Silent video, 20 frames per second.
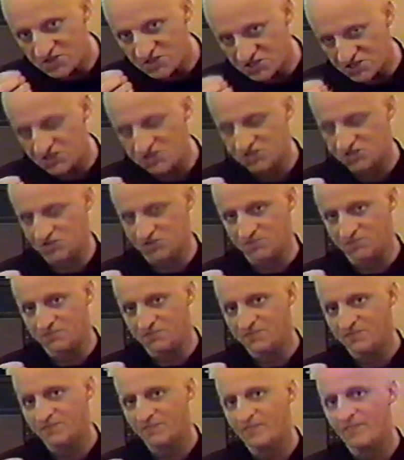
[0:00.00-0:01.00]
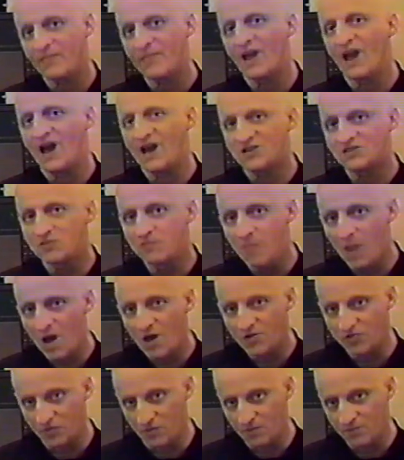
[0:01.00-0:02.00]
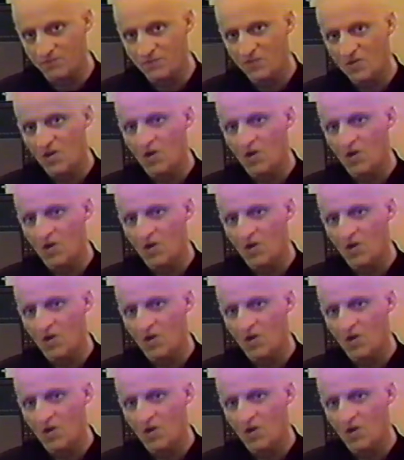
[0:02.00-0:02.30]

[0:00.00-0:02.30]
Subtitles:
system as a model,